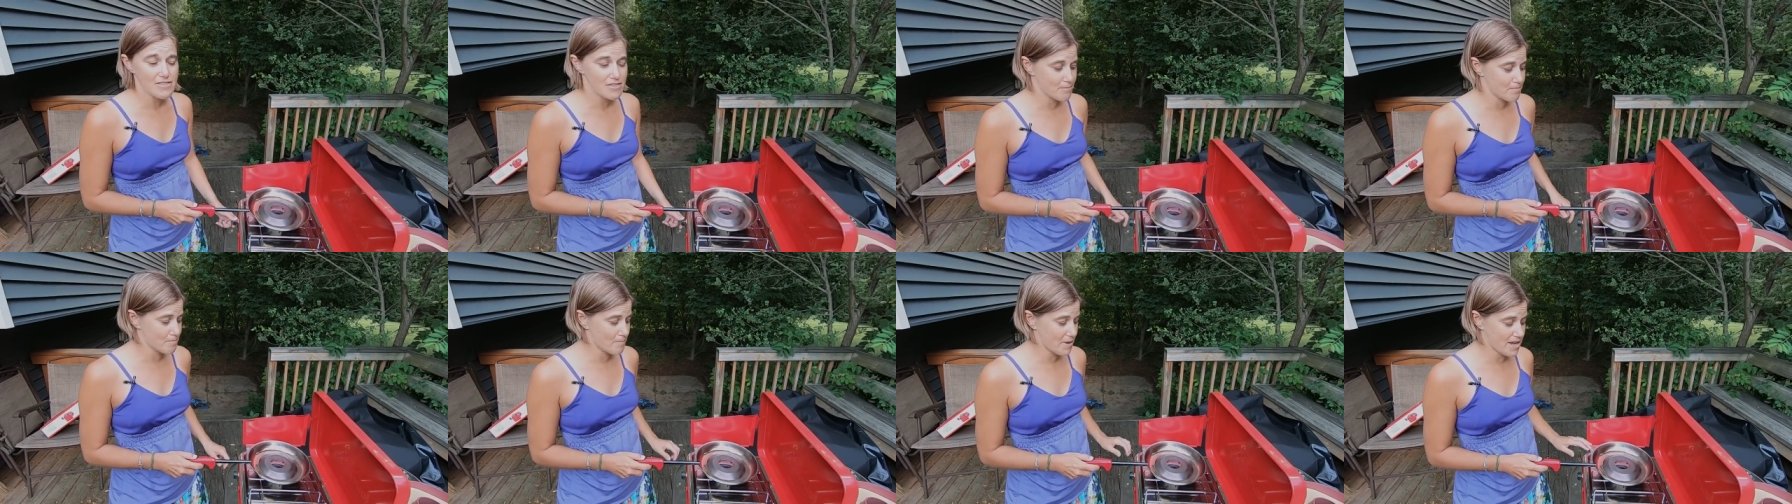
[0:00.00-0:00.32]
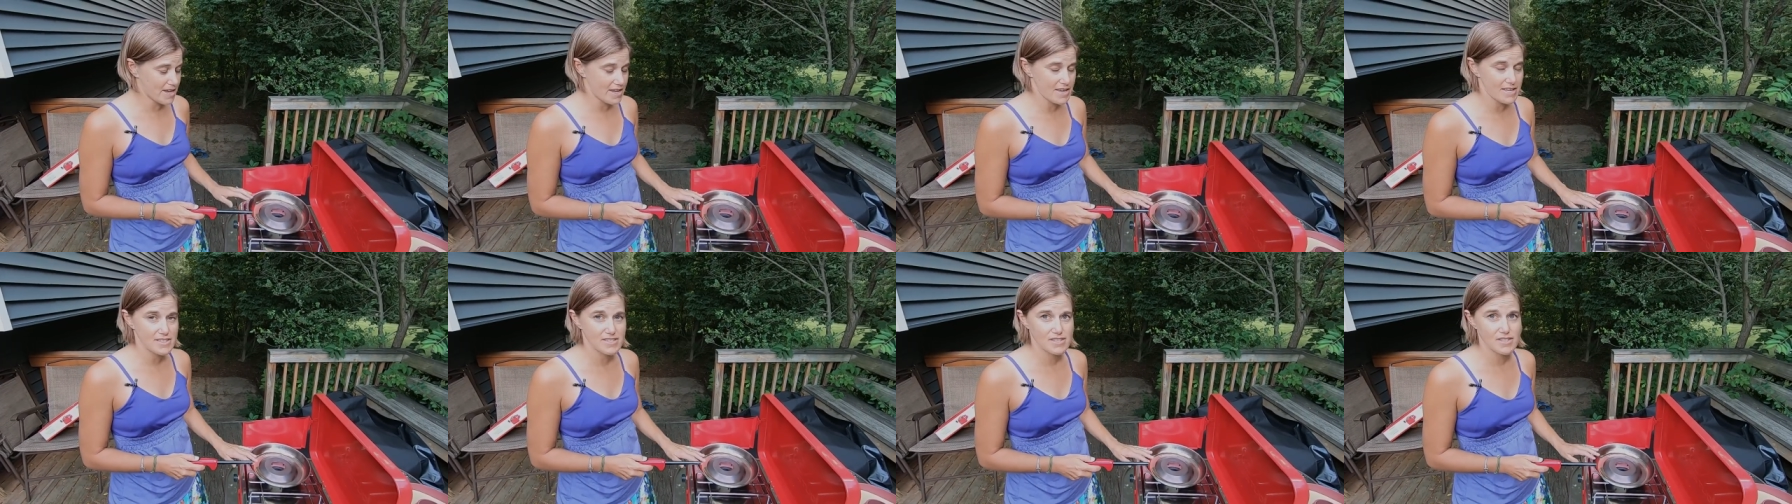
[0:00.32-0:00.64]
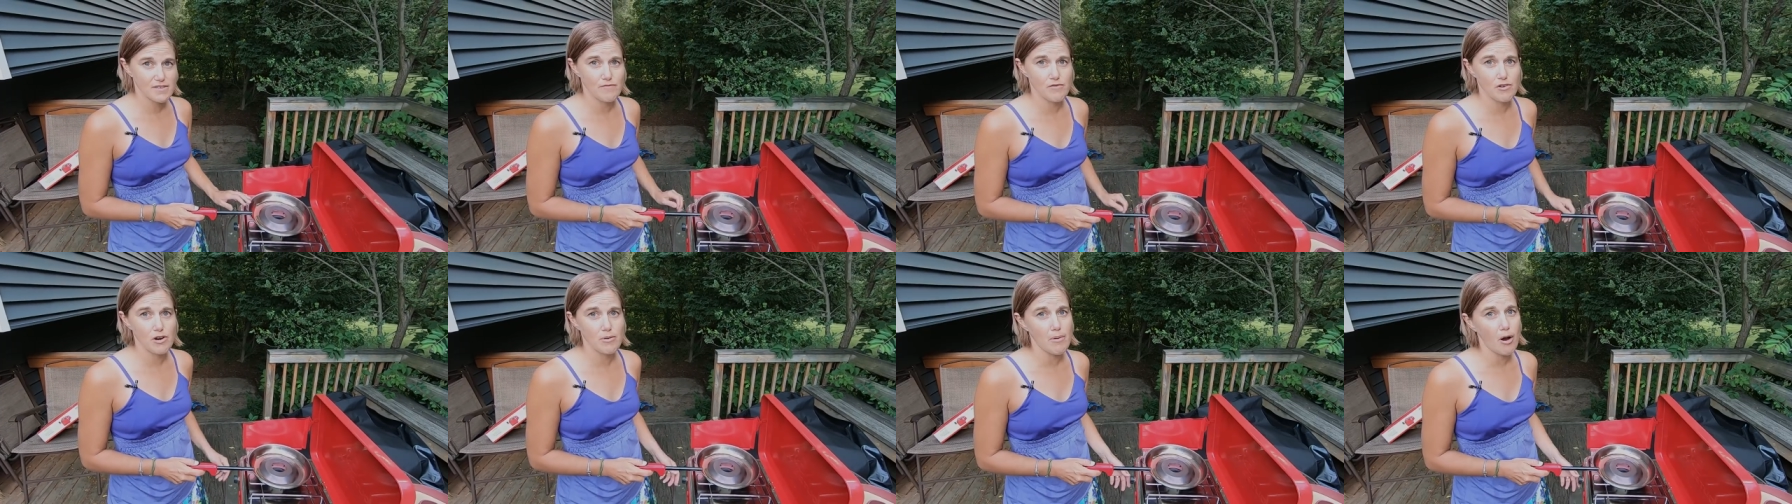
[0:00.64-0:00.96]
the base,
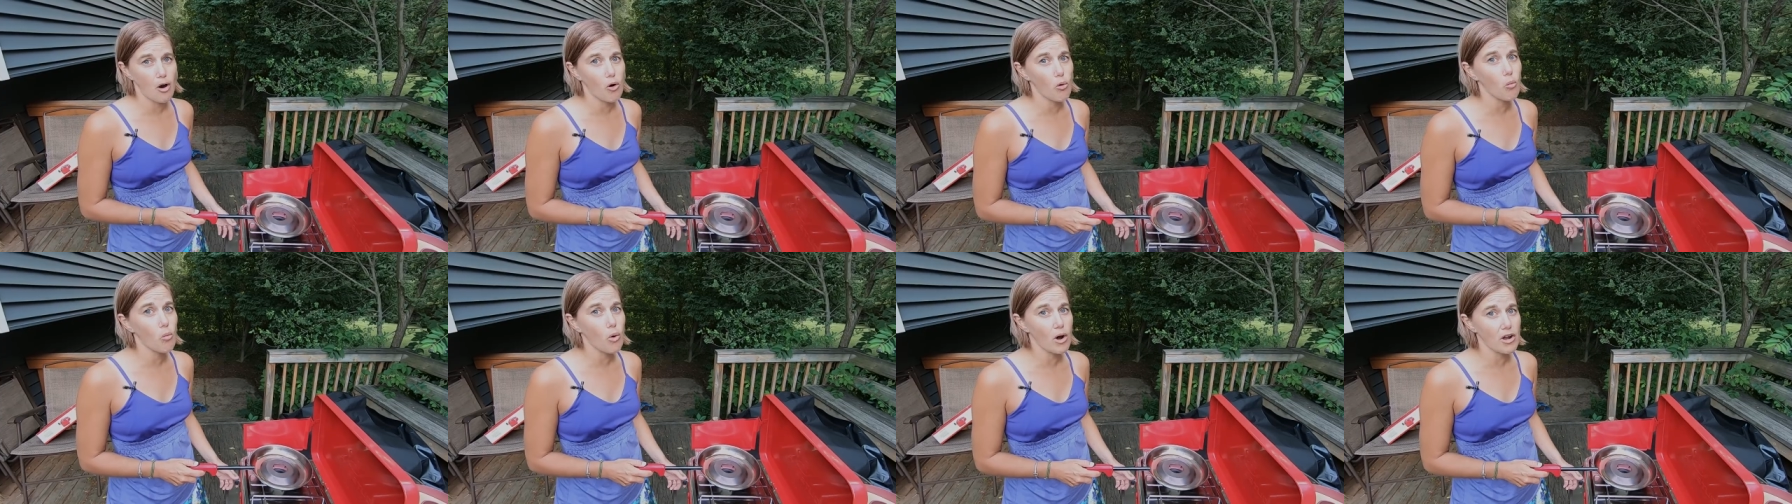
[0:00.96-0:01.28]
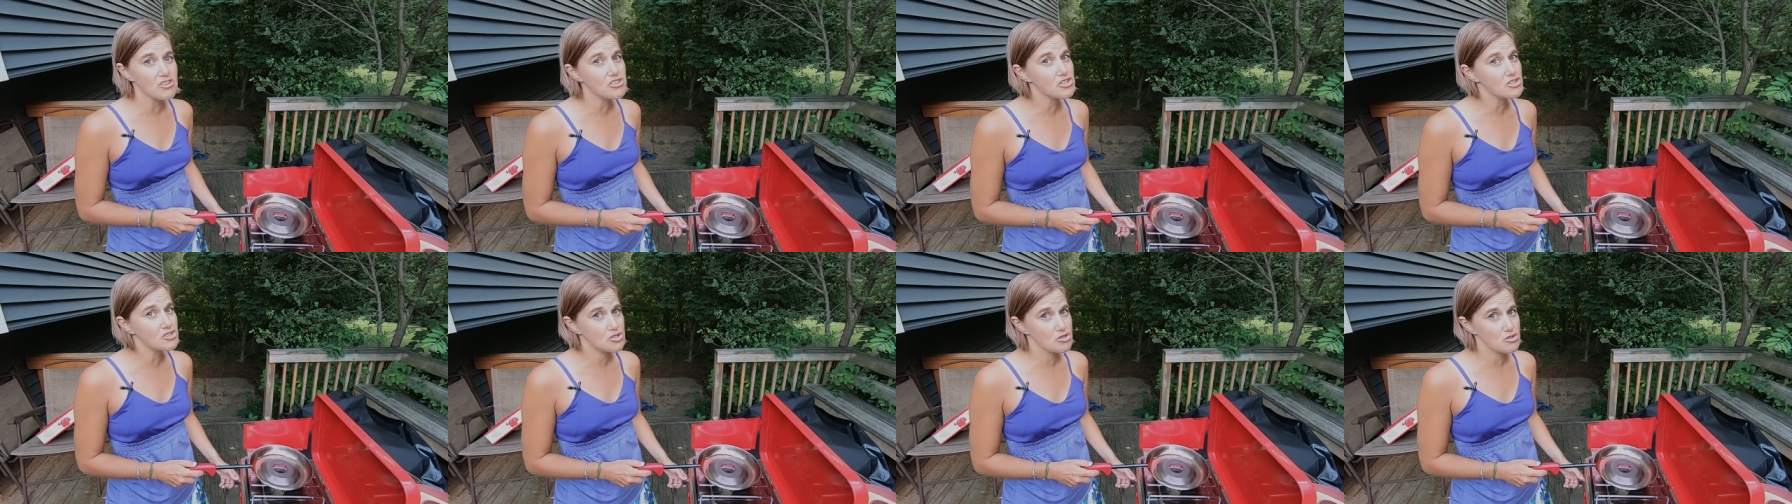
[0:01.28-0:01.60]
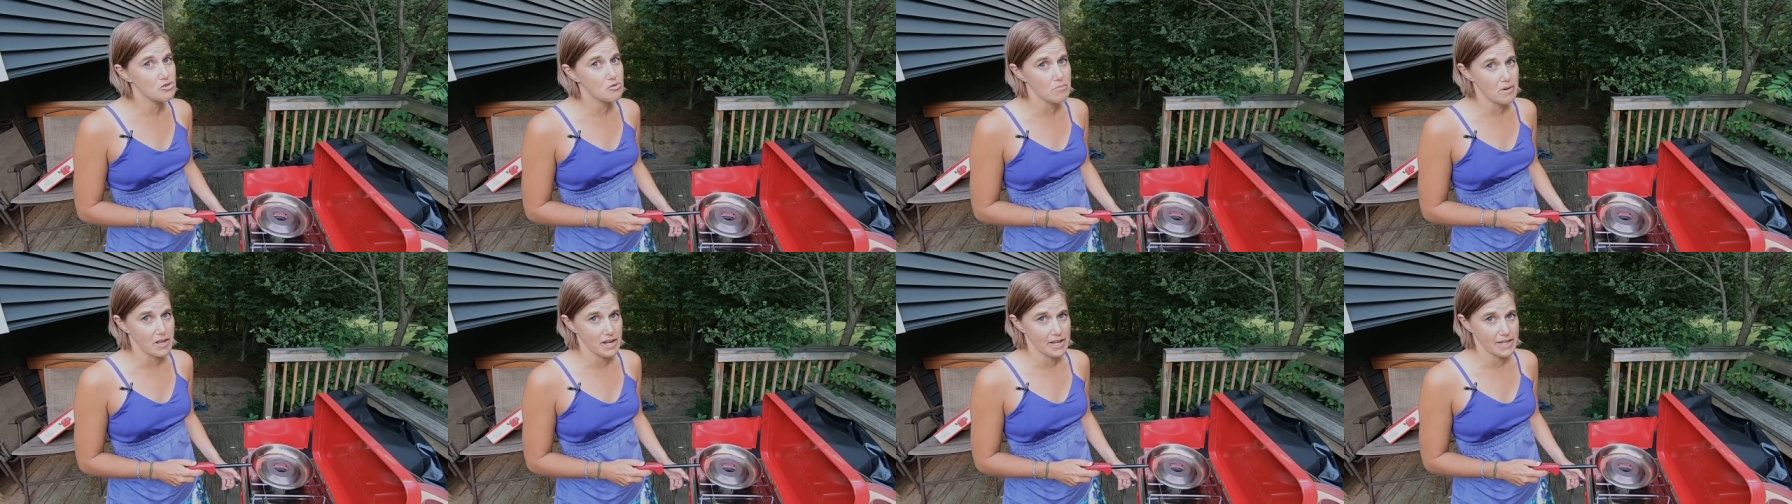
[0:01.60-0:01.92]
for about one to
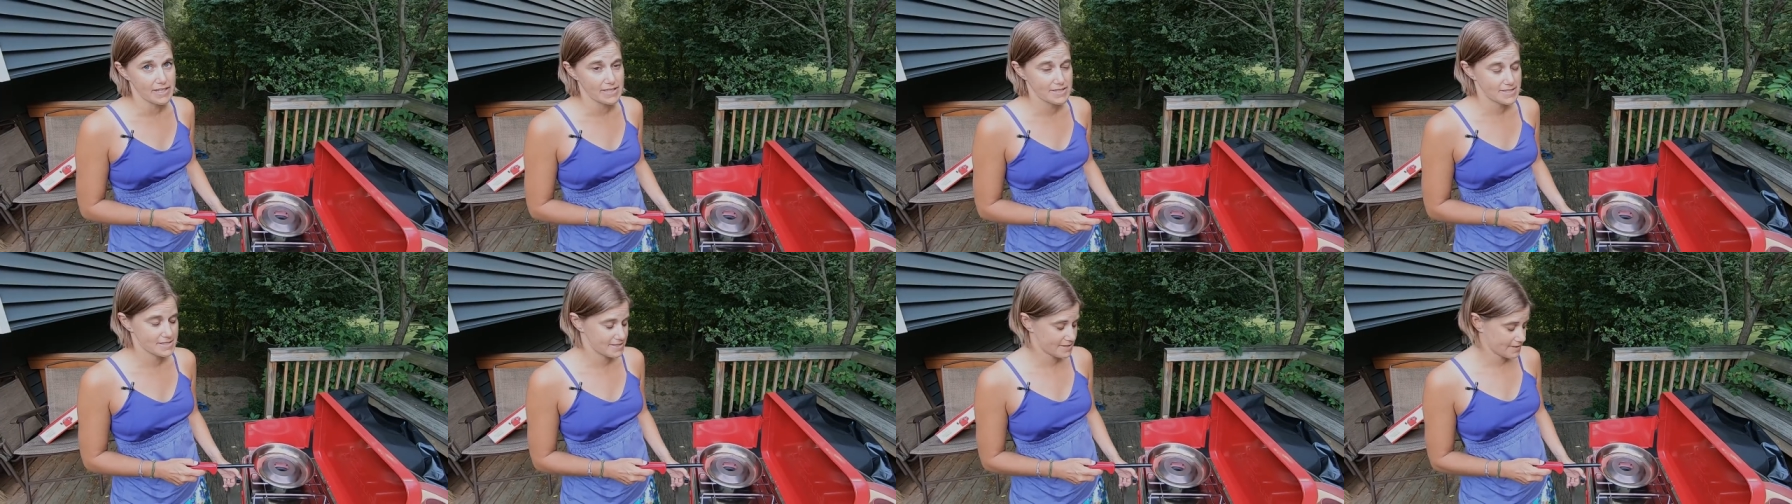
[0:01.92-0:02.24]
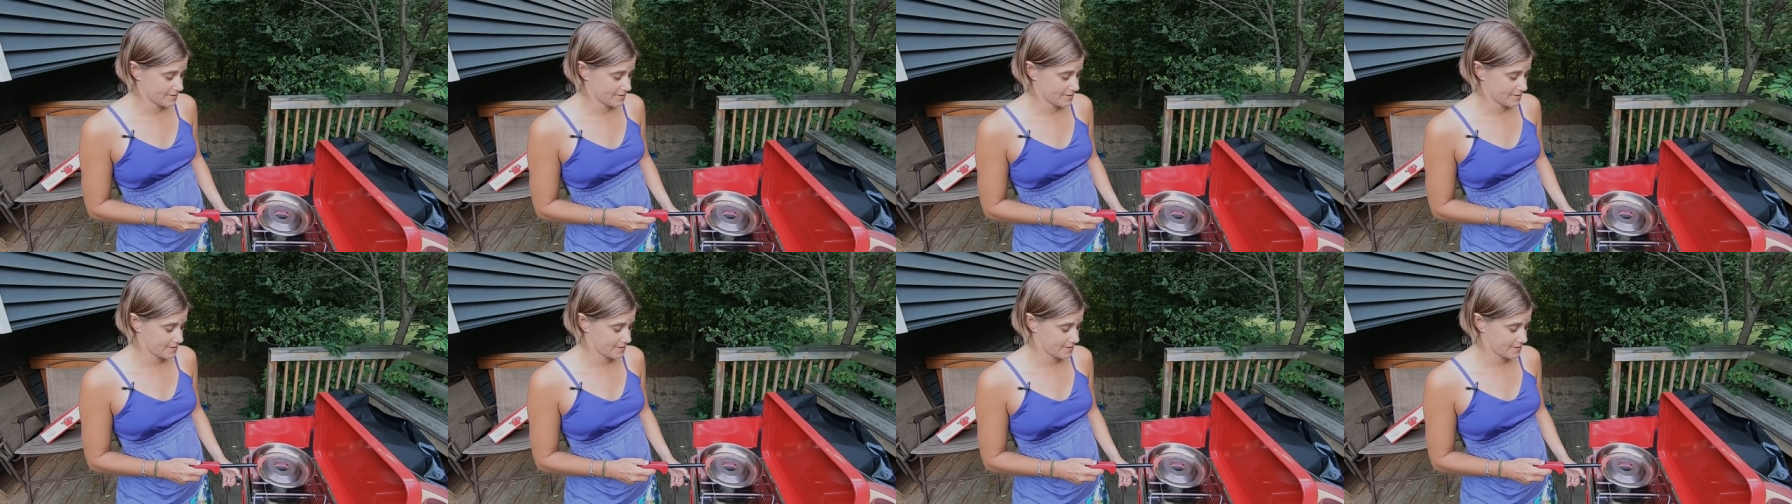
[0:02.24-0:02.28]
two minutes.